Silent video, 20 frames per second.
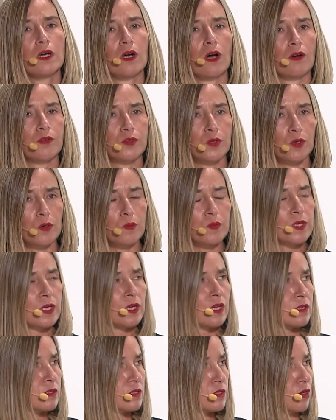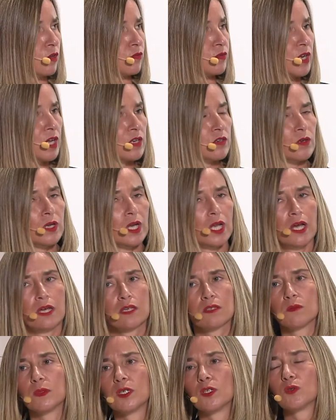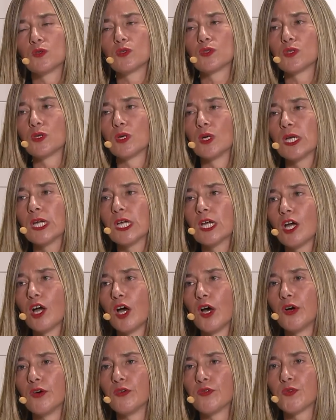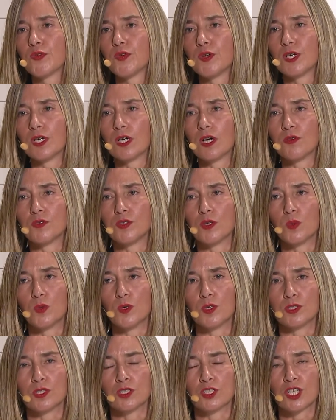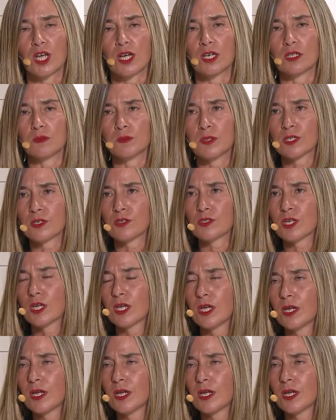of Europeans, of NATO allies, but also of the world in general. Because